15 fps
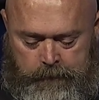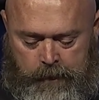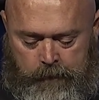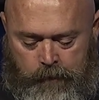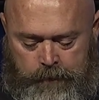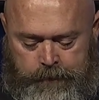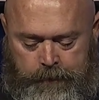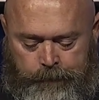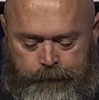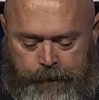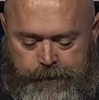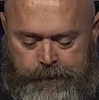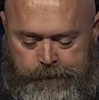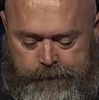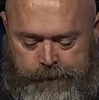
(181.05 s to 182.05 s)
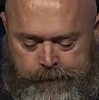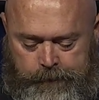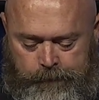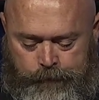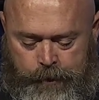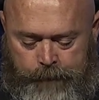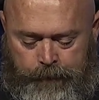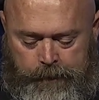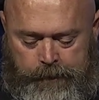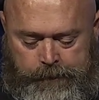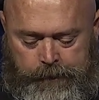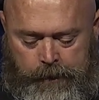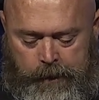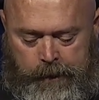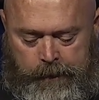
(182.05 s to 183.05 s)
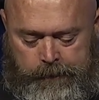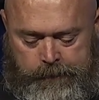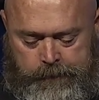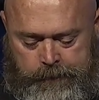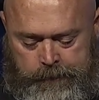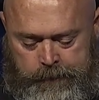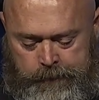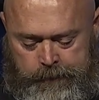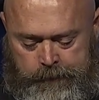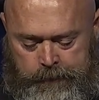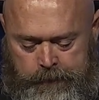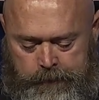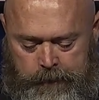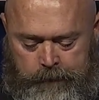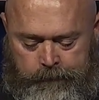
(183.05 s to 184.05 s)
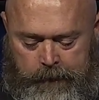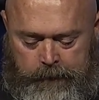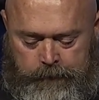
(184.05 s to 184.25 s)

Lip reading: I watched the prison system triple in size over that